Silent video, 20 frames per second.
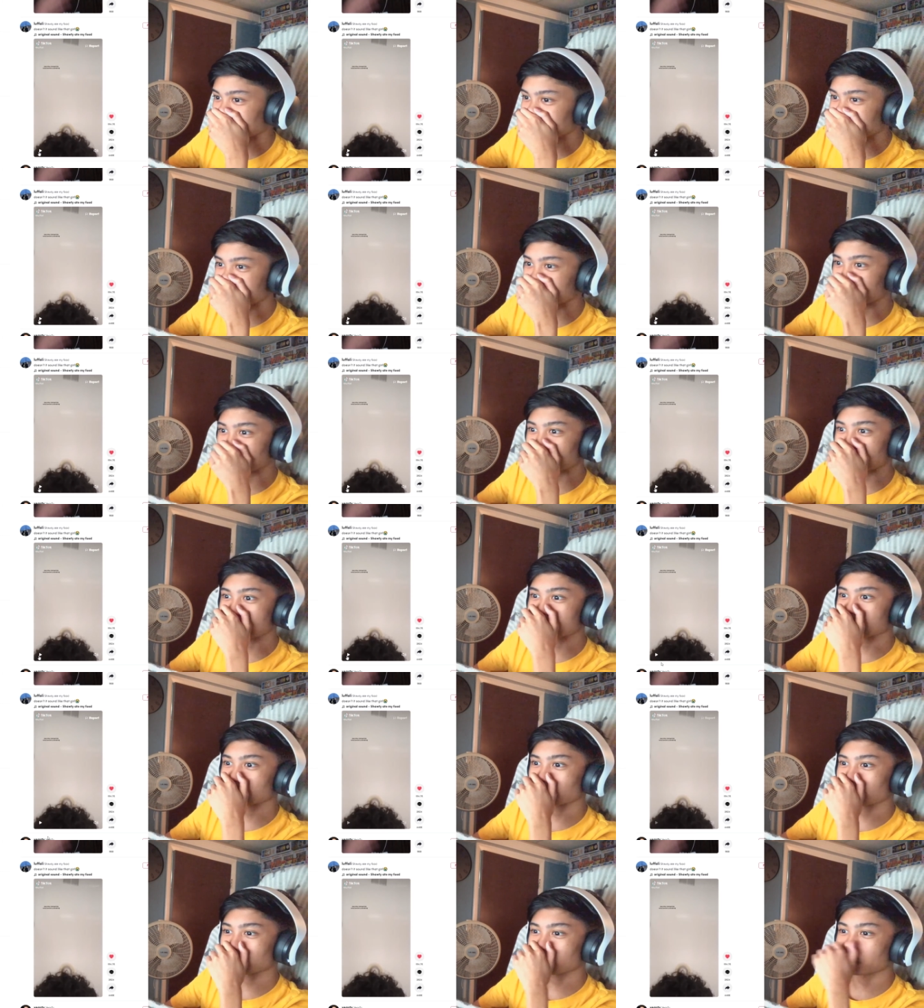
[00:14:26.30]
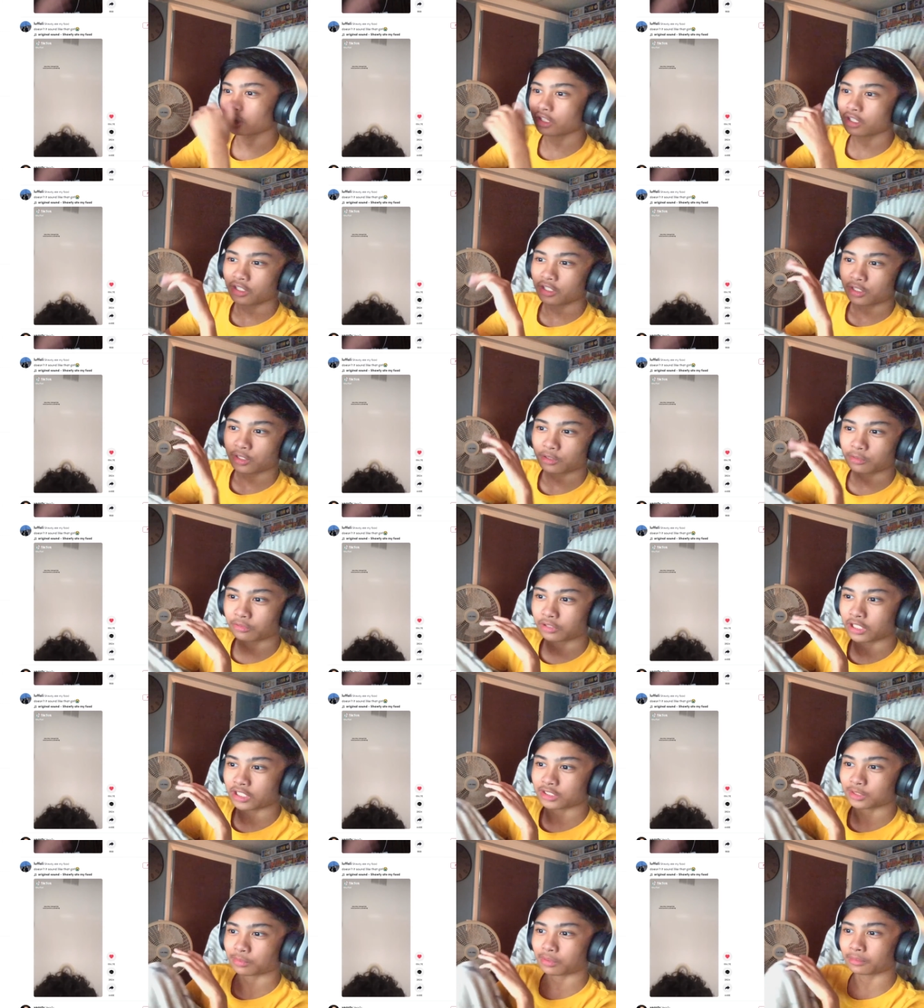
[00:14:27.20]
and you guys are you guys
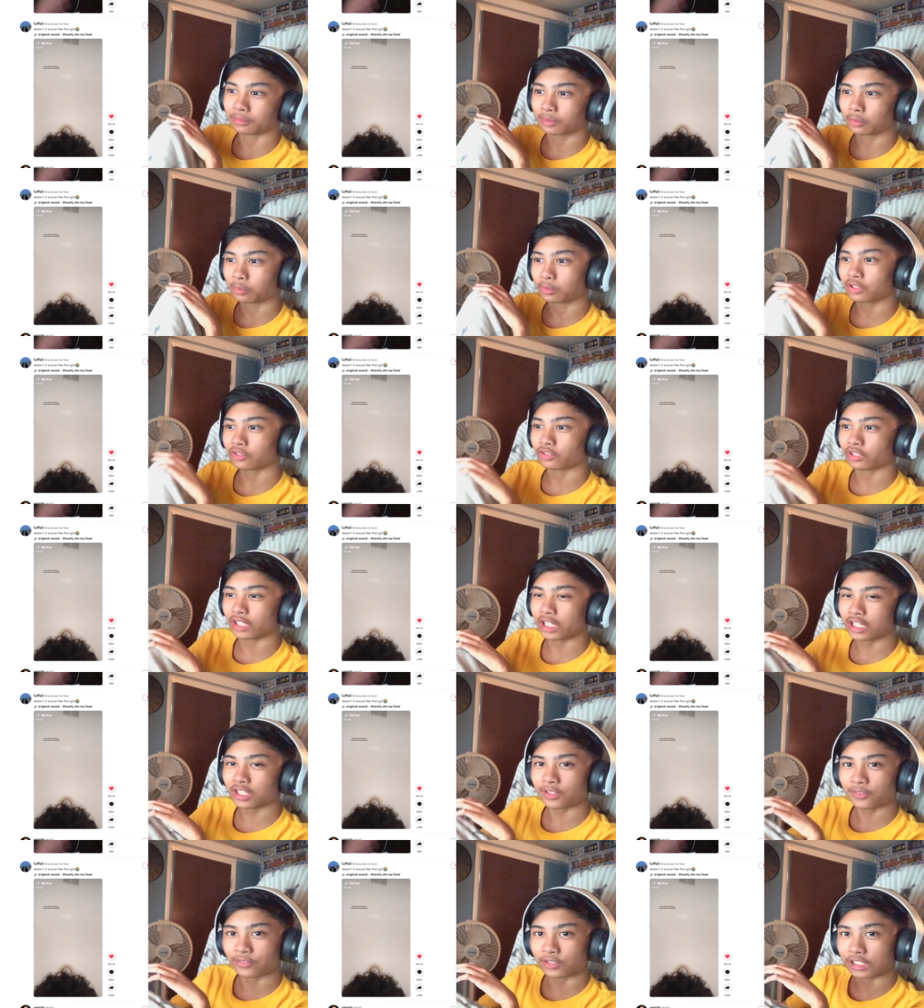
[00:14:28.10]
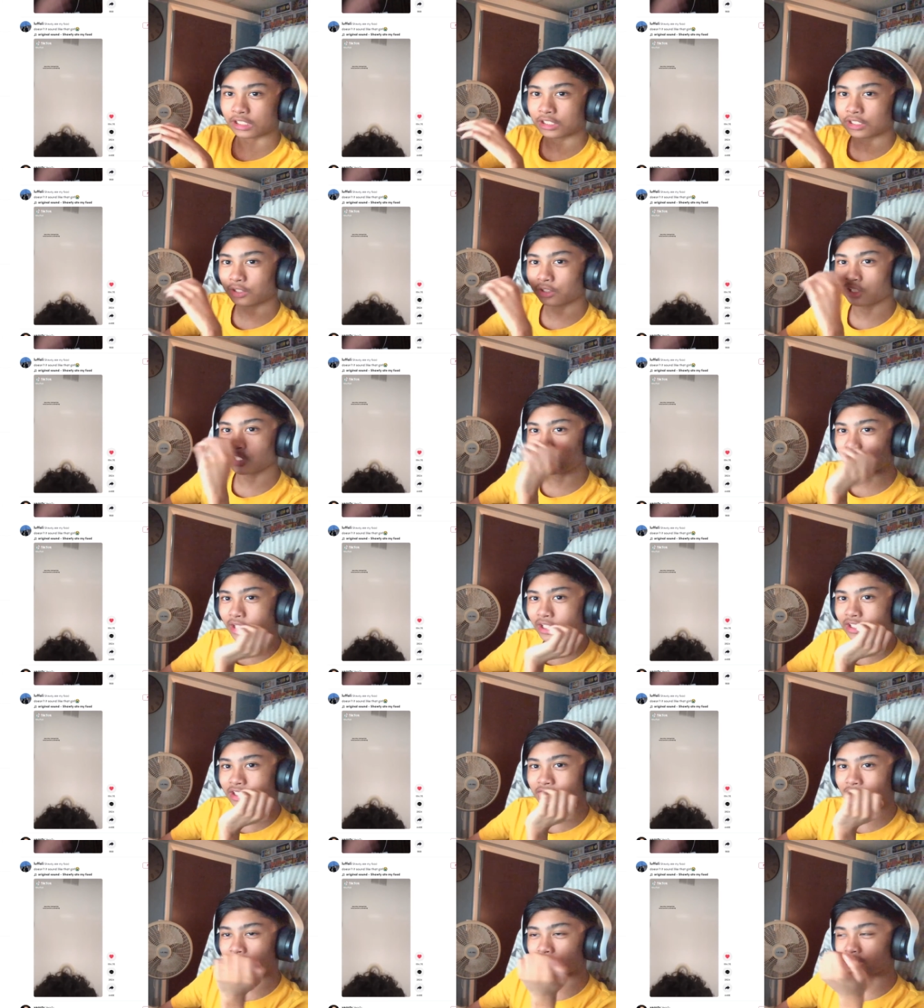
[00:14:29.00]
are probably wondering how the fuck do you know that
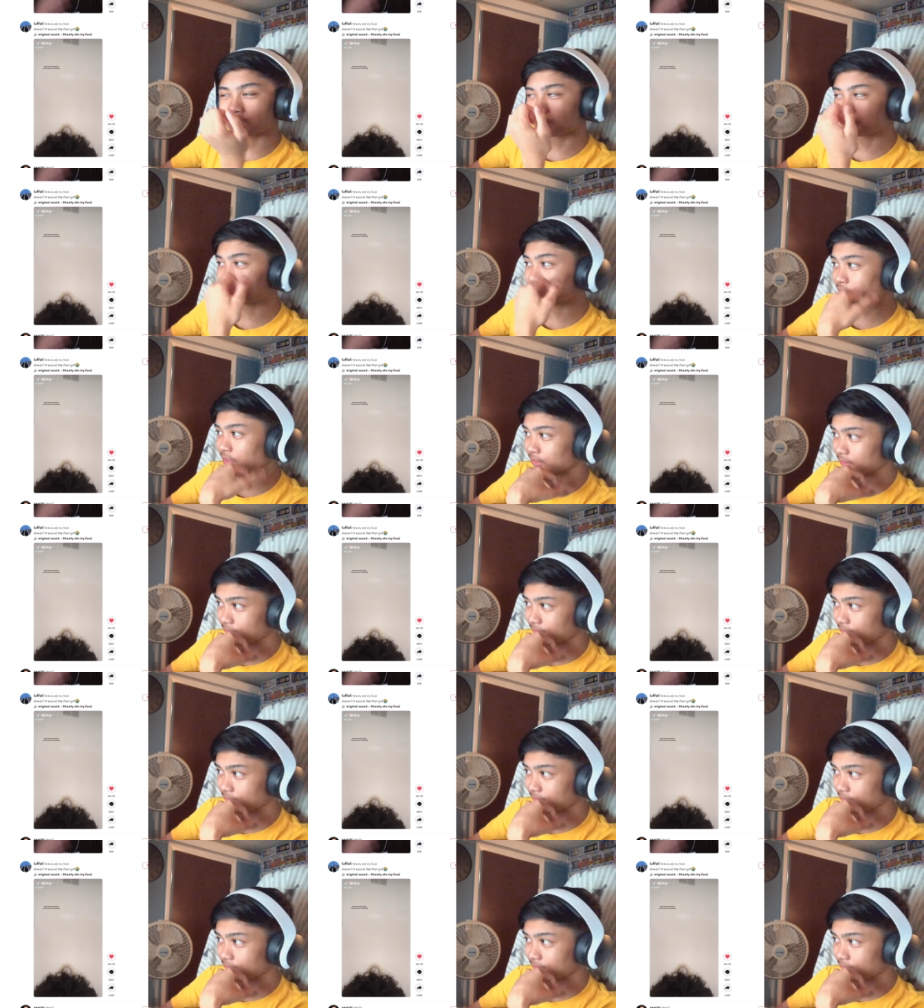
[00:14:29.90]
sounds similar?